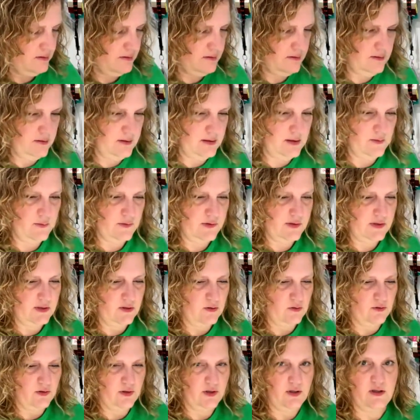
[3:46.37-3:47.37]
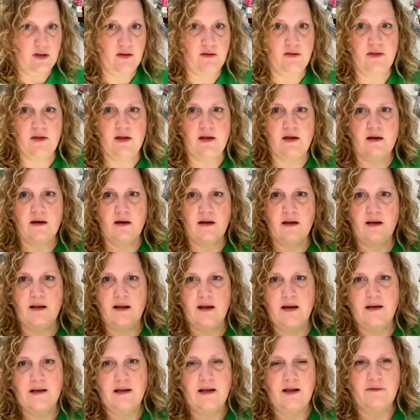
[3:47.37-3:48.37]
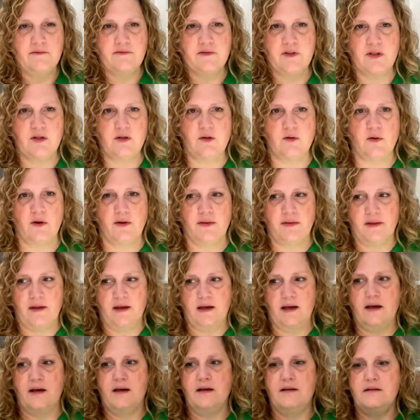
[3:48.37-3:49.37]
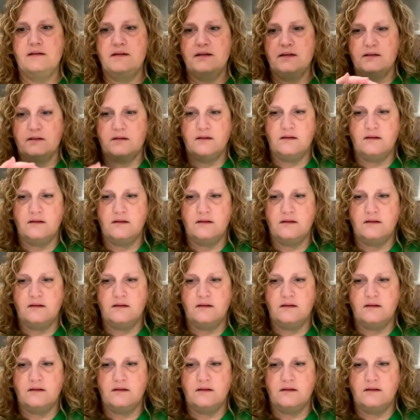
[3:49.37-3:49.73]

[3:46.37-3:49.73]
that was the only thing I had left to do on that.